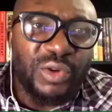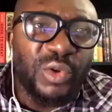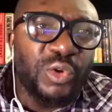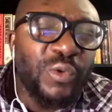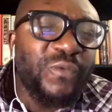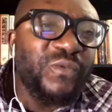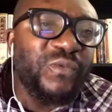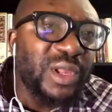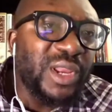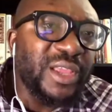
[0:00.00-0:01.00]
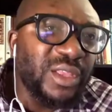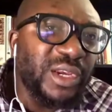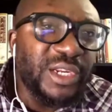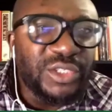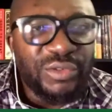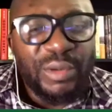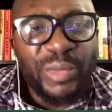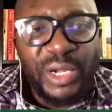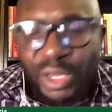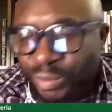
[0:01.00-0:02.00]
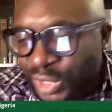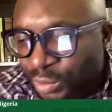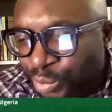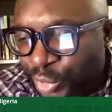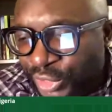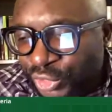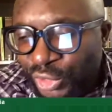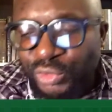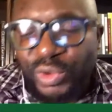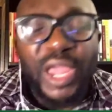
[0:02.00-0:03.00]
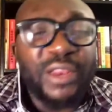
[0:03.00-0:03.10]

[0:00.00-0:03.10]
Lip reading: Do you feel like the Nigerian men are being pressured to